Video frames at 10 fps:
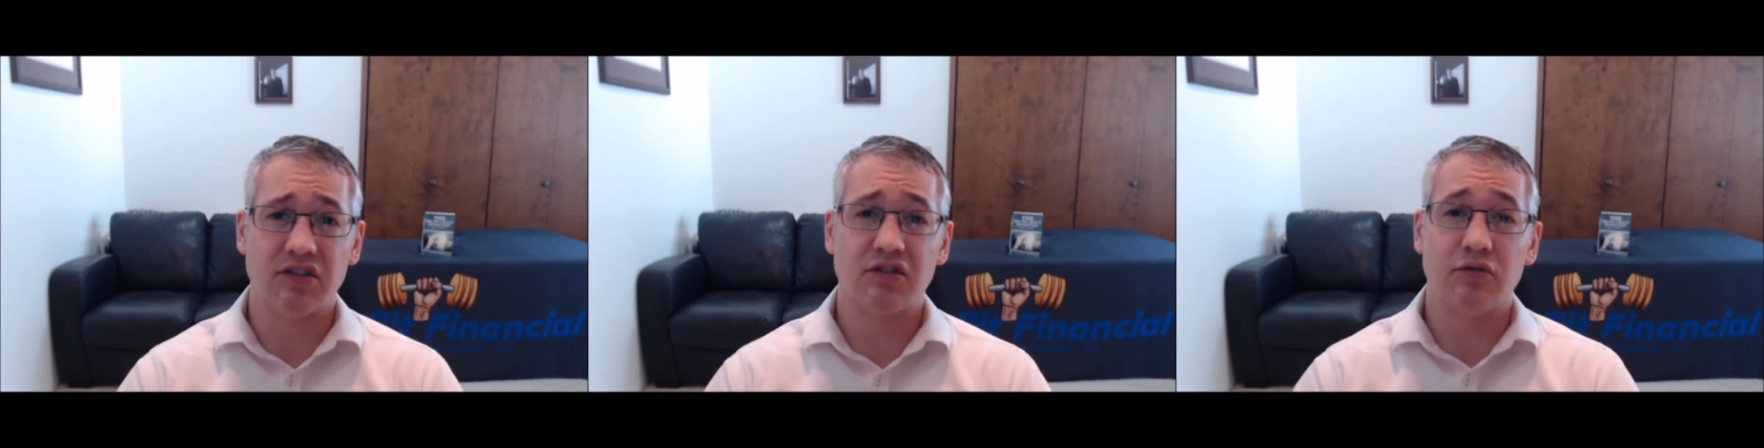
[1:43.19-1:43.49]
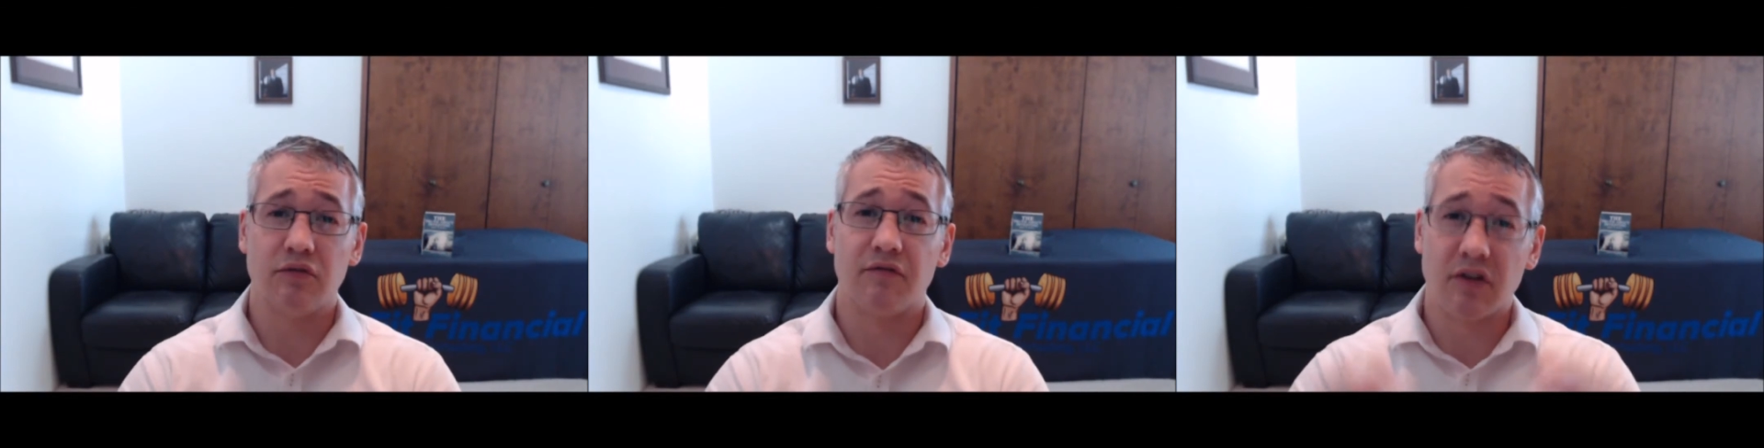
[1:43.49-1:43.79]
to
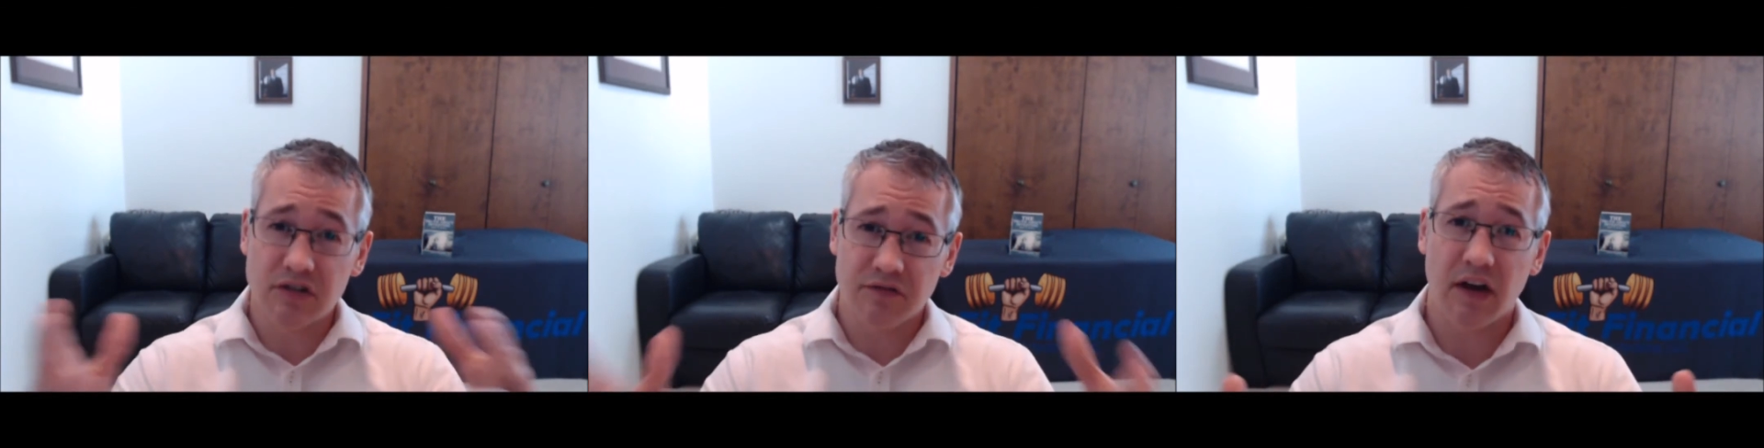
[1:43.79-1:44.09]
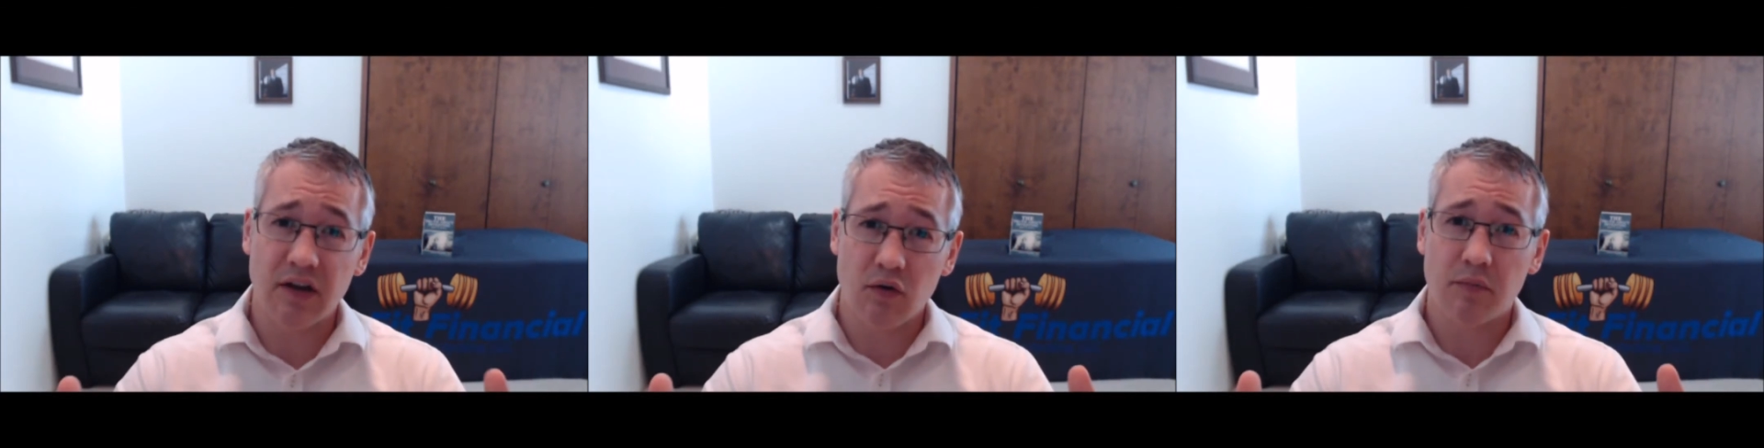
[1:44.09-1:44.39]
diversify
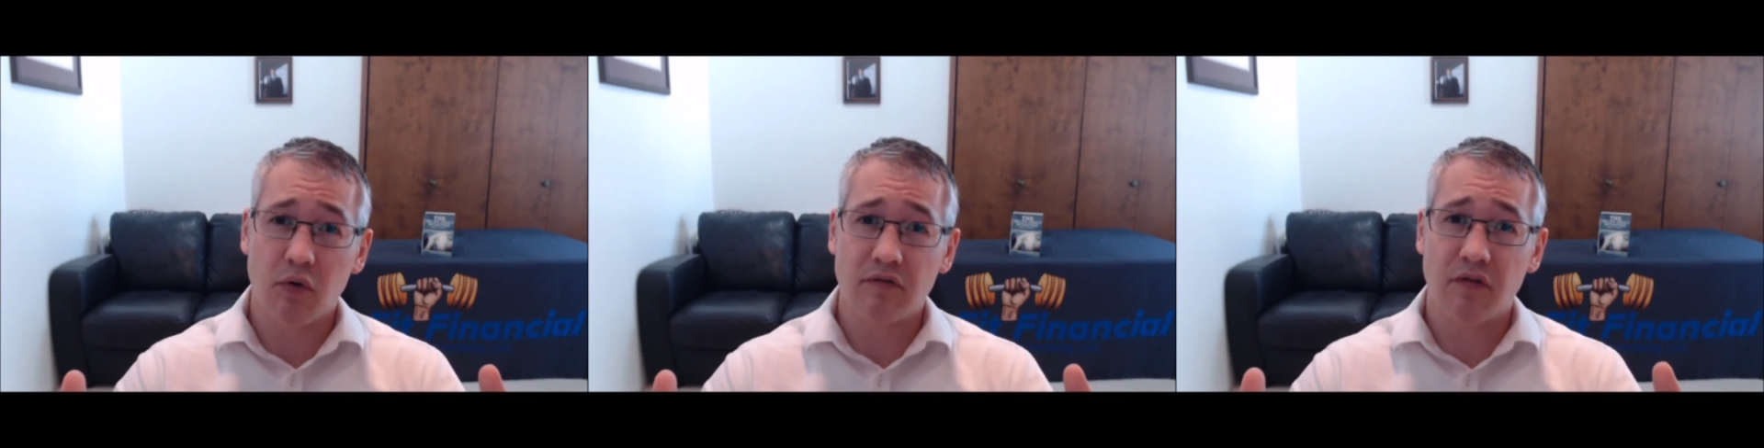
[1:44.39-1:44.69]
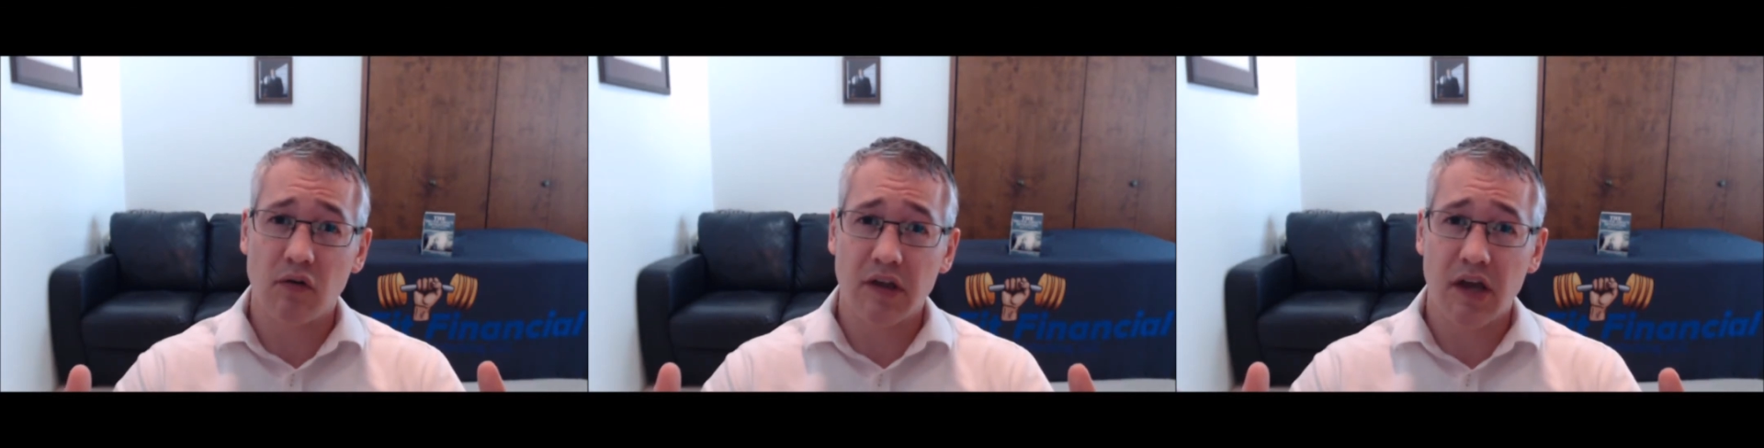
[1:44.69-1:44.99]
your
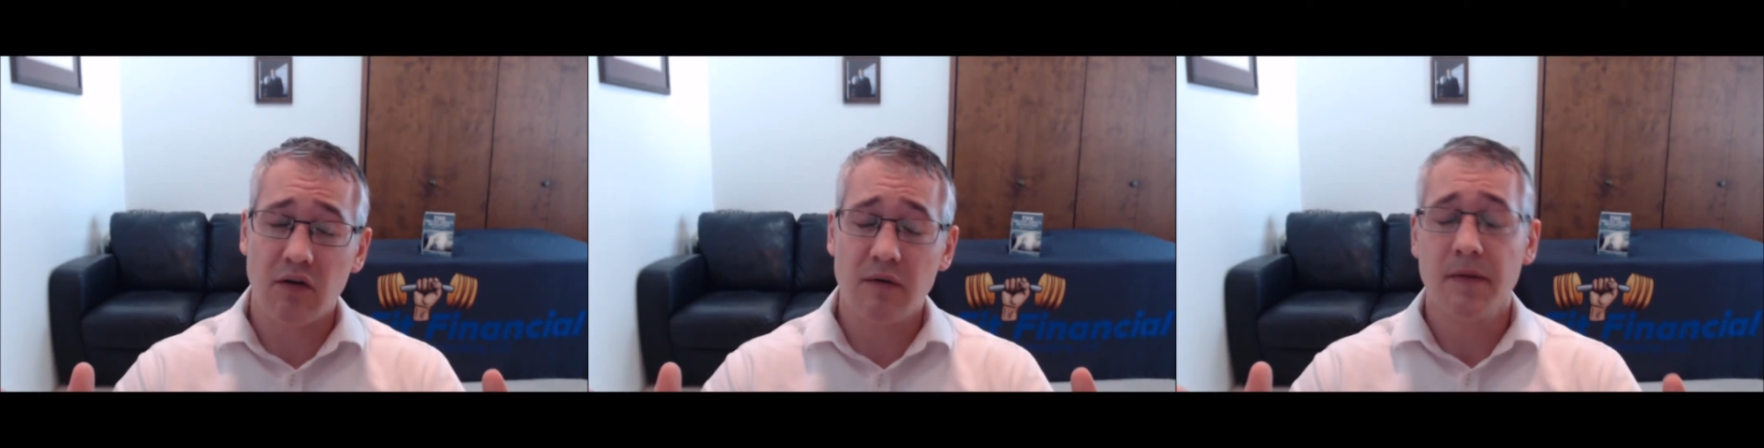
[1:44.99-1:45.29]
portfolio,